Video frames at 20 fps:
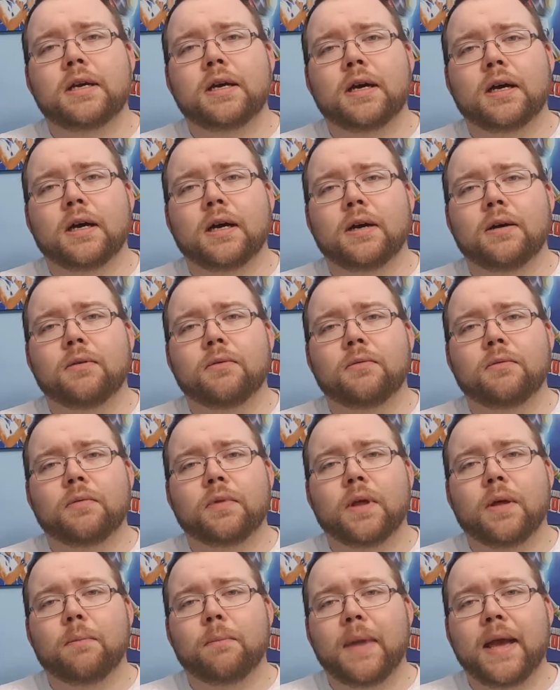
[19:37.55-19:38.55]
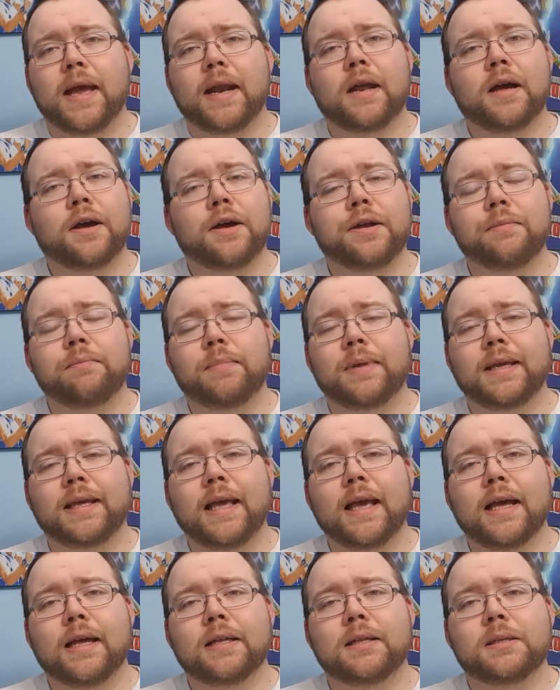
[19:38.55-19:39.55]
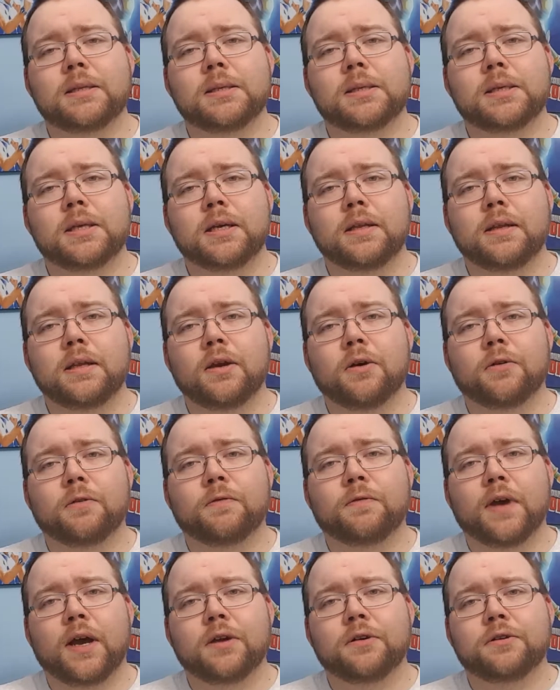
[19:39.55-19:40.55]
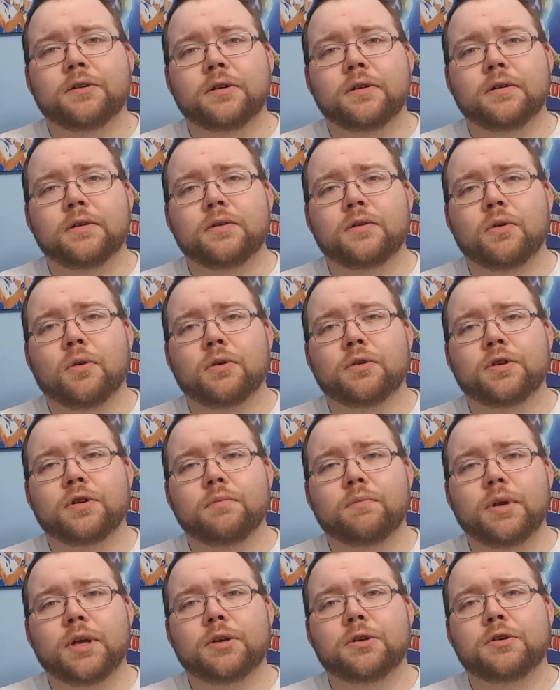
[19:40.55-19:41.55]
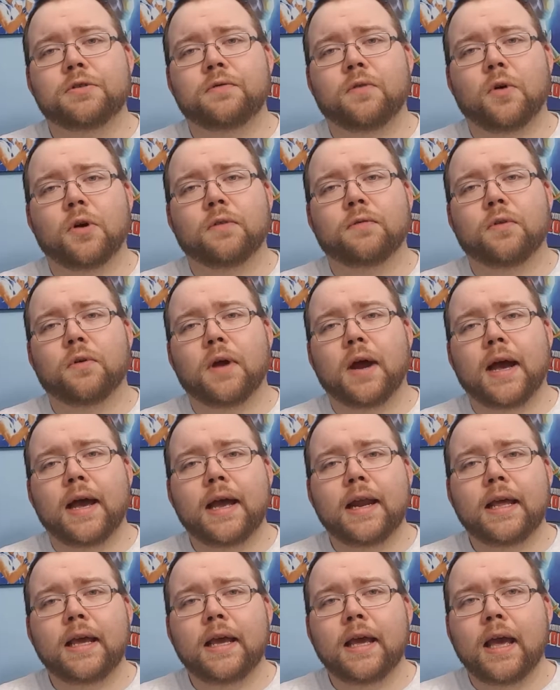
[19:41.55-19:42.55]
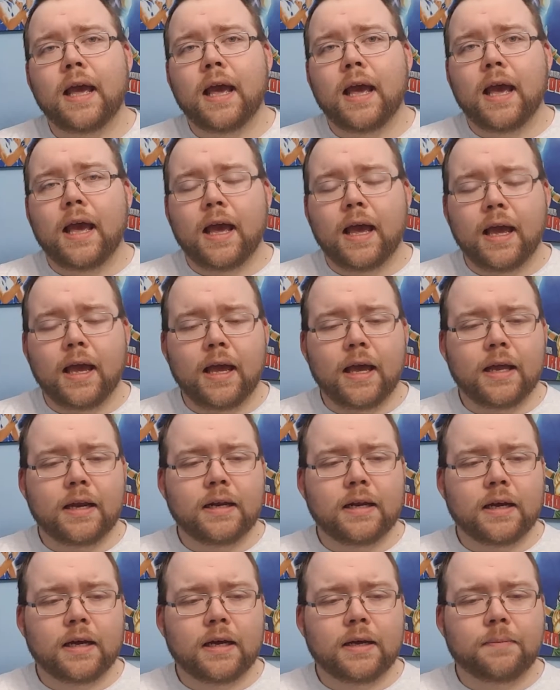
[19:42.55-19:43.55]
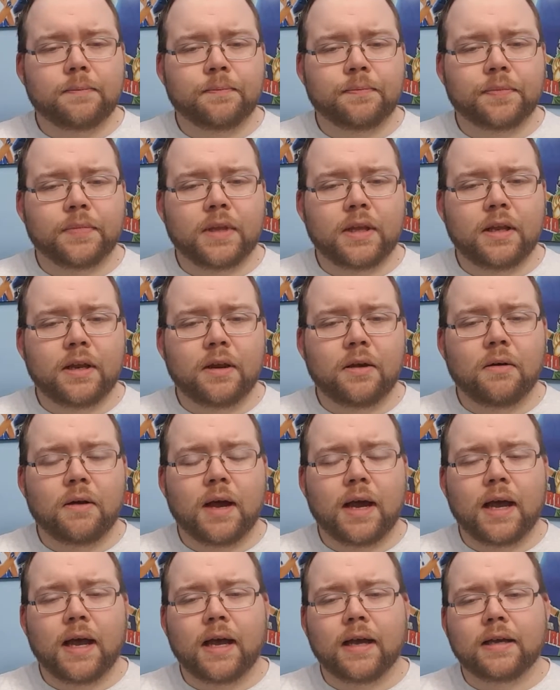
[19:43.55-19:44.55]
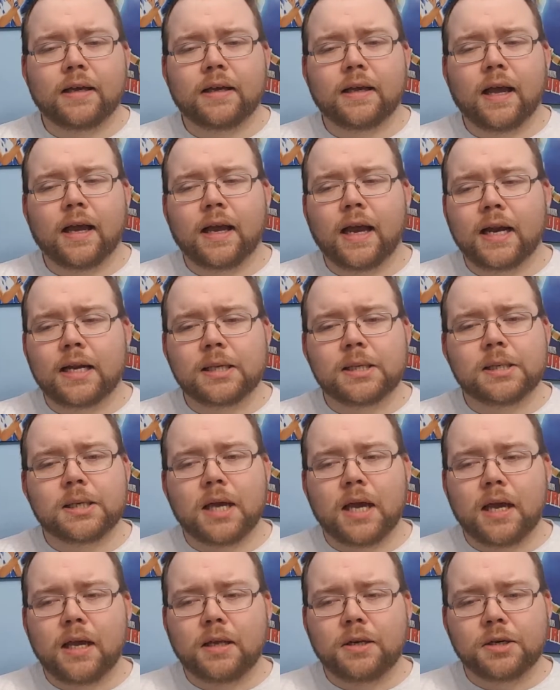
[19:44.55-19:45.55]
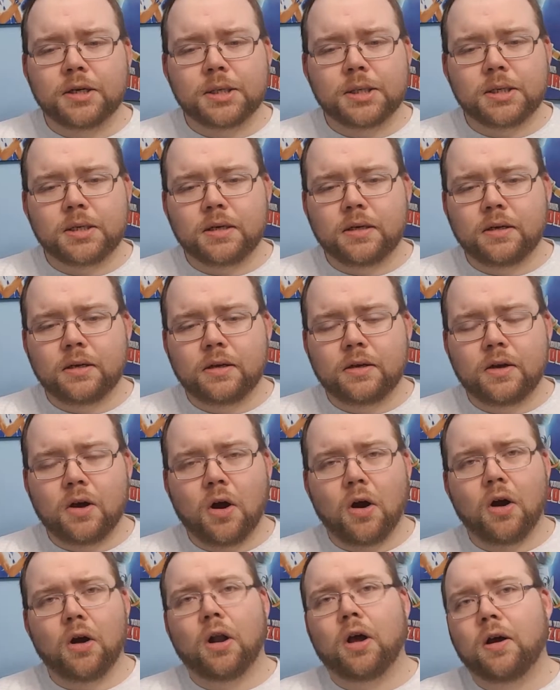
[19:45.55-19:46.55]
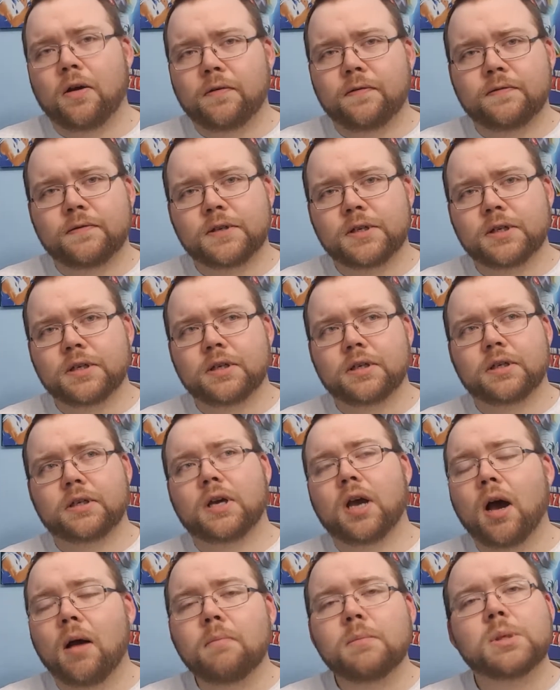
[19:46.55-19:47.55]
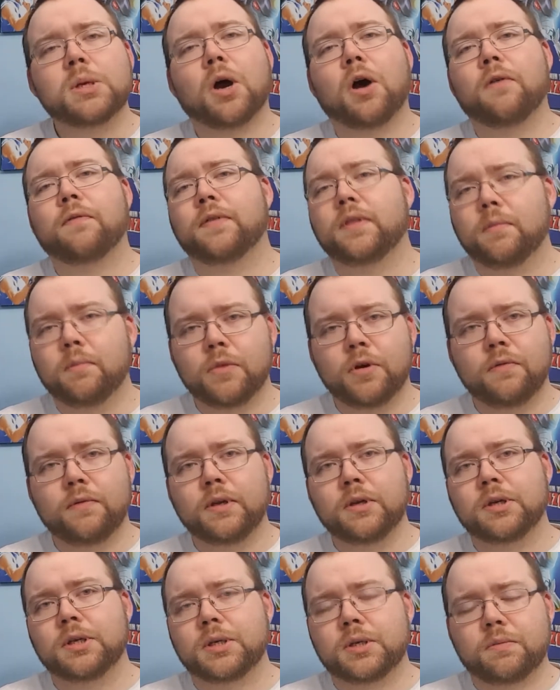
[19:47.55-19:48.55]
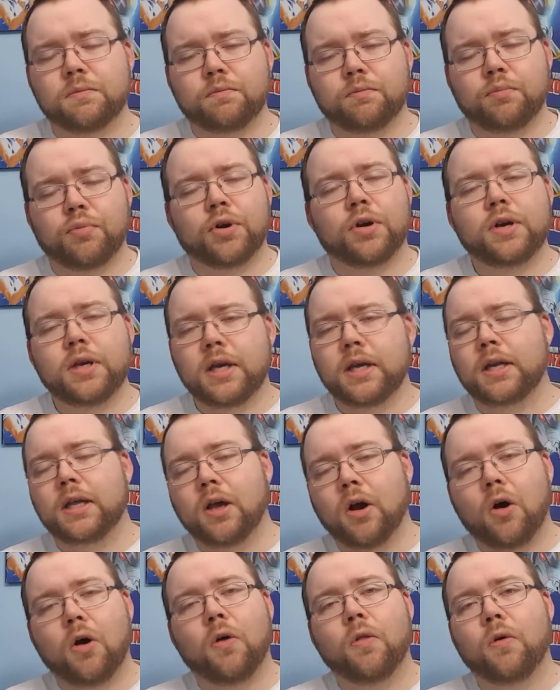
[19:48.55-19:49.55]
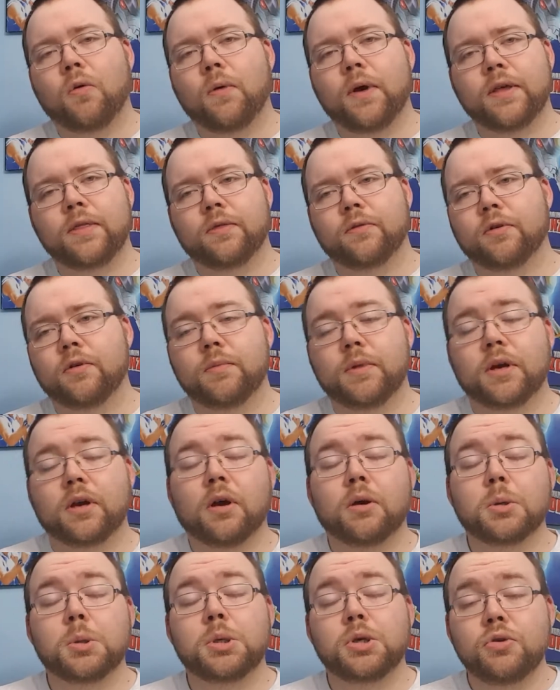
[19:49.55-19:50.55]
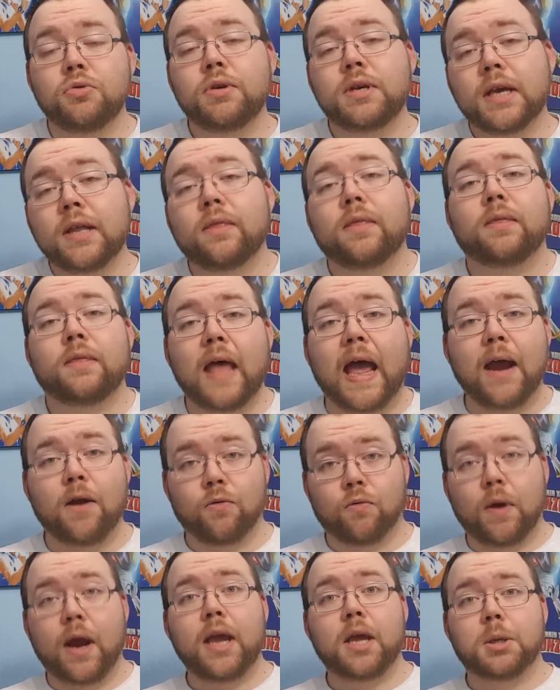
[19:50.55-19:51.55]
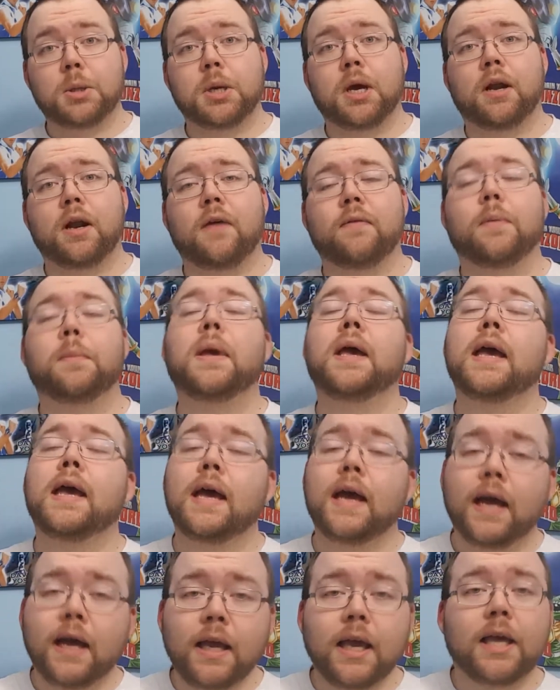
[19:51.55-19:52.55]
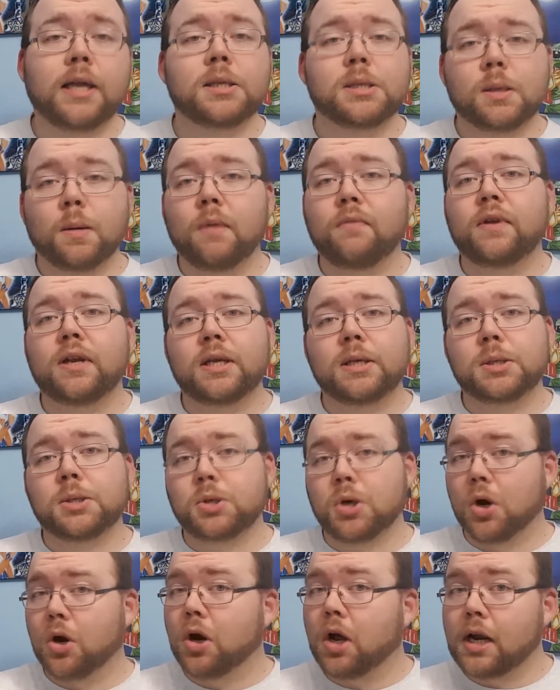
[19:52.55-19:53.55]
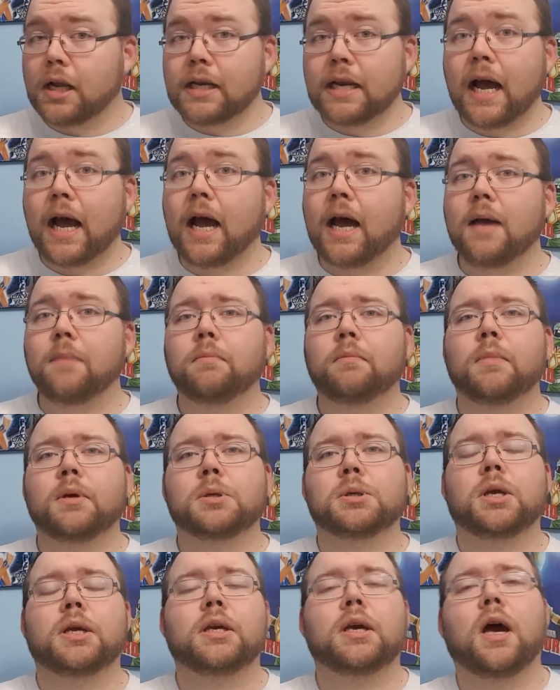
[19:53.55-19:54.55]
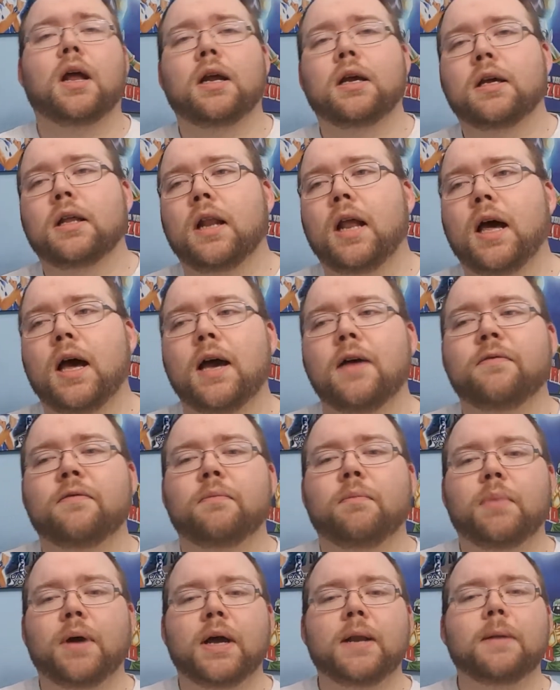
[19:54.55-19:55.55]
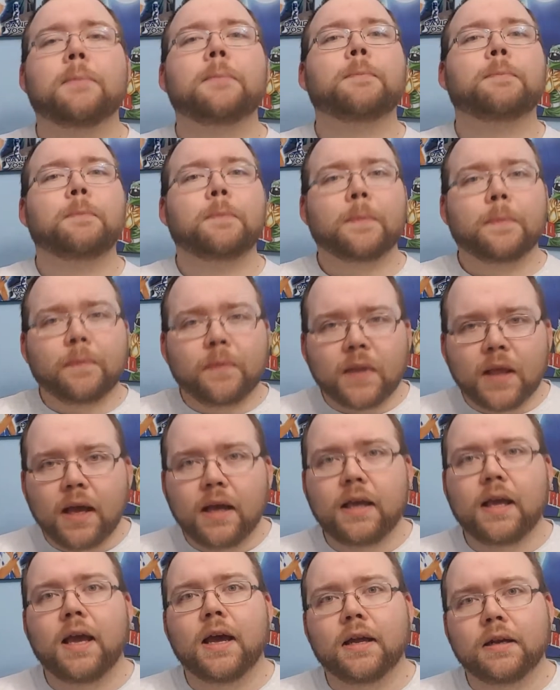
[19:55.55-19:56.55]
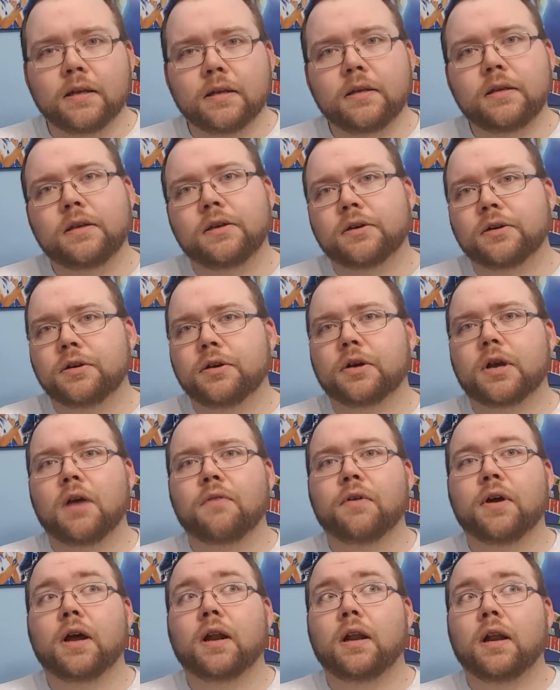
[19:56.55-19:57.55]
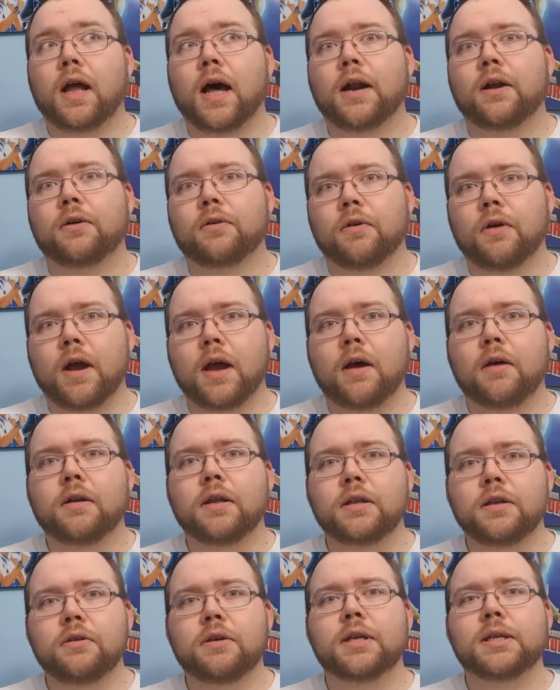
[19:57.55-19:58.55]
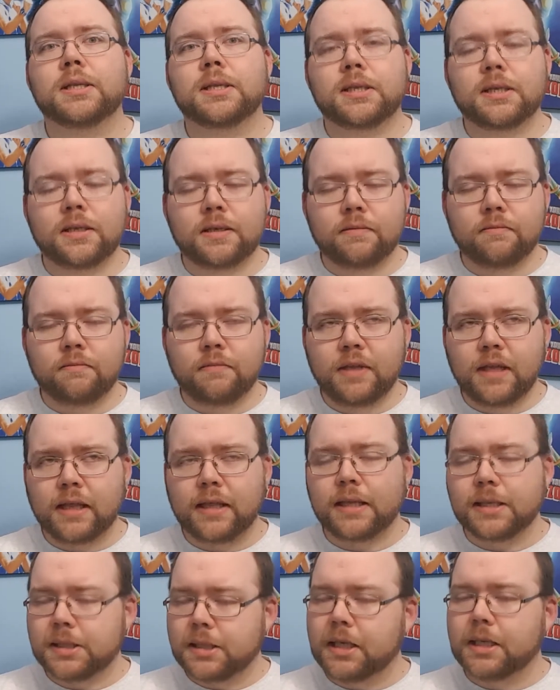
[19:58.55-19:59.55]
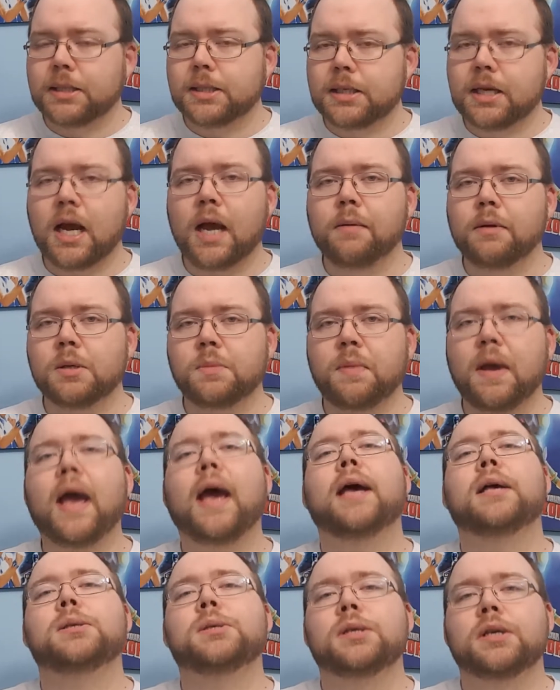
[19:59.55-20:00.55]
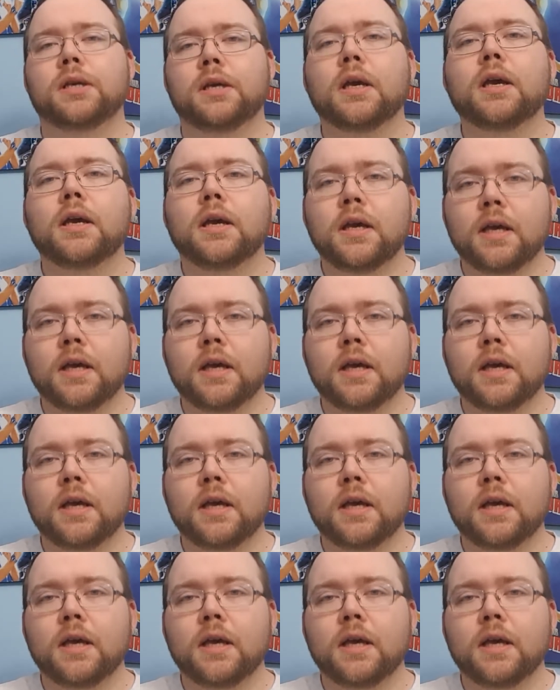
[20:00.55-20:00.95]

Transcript: Uh, a manhunt begins in the old fashioned torch and pitchfork variety. And, um, you know, I, I got to say, just Karloff's comes off in the movie just brilliantly all the way through because you get that range out of him. Again, some of it is turn on a dime, much like Colin Clive, but again, you're, you're covering a lot of ground and you can get the sense time is passing